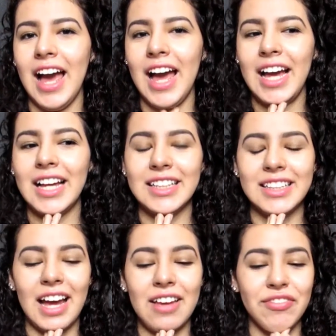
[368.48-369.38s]
and
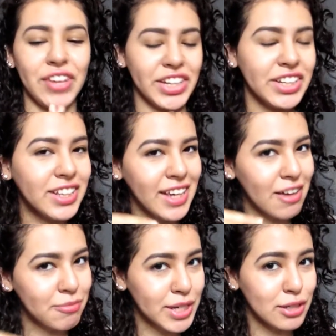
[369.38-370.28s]
I finally
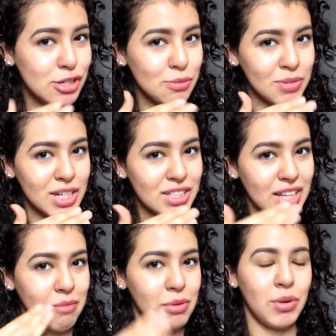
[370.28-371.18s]
have my nose pierced.
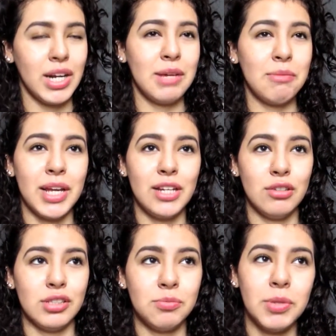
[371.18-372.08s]
I've been wanting my
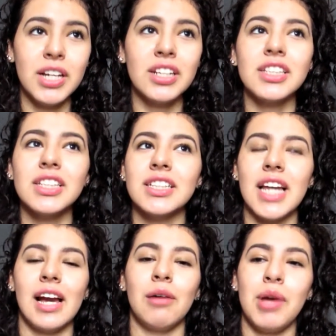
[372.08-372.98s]
nose pierced since
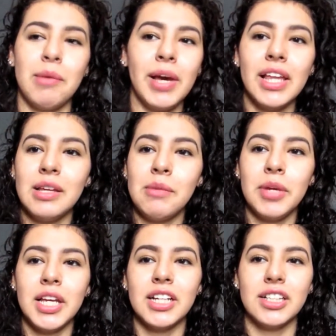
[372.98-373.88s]
I got my belly
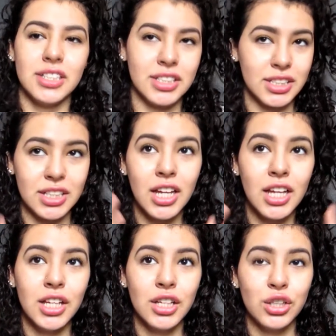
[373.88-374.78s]
pierced.
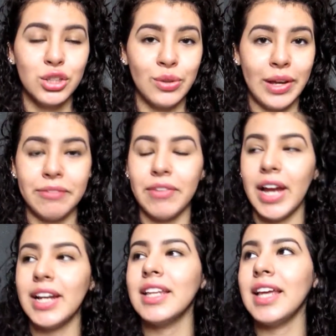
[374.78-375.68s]
So I
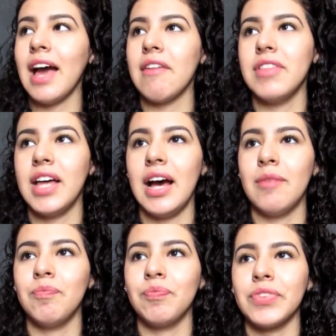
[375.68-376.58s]
finally have that.
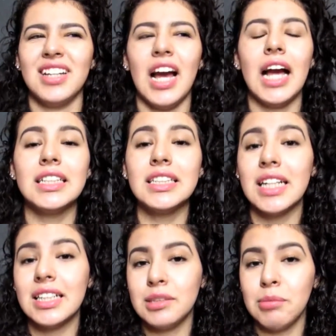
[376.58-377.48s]
I
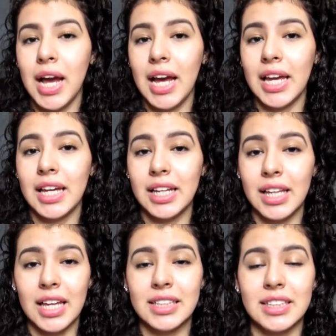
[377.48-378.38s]
decided to buy a
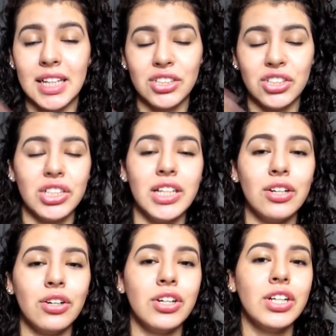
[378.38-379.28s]
kit slash a
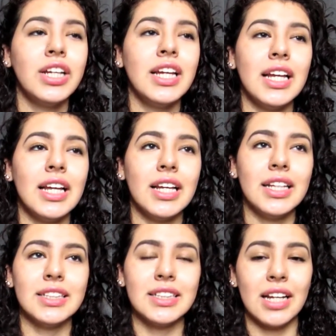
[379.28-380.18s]
needle
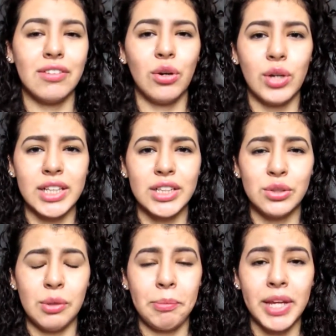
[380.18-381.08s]
instead of going
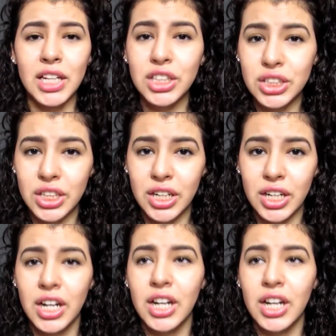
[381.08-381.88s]
to a piercer